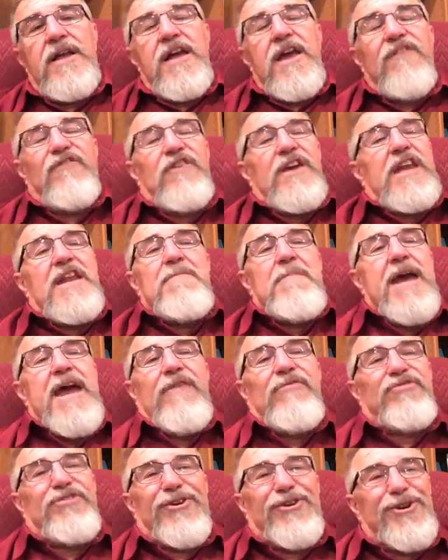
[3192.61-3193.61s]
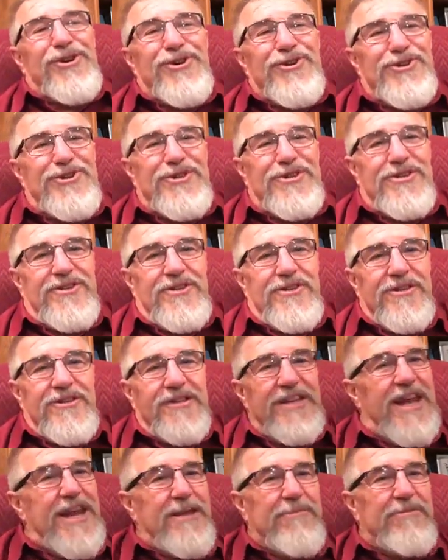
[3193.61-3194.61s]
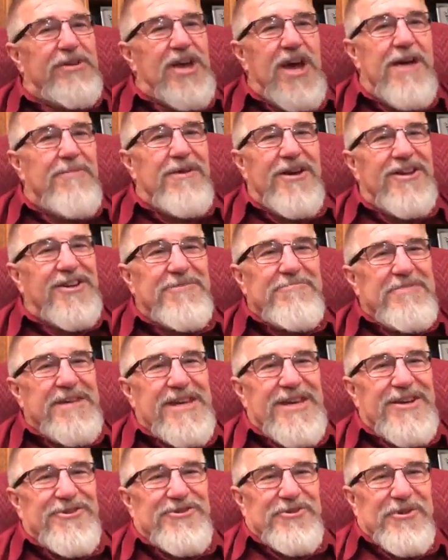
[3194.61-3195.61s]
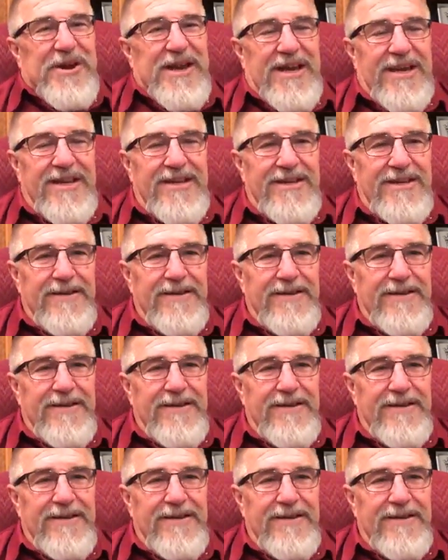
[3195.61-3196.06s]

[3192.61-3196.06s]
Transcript: If any man thirsts, let him come unto me and drink.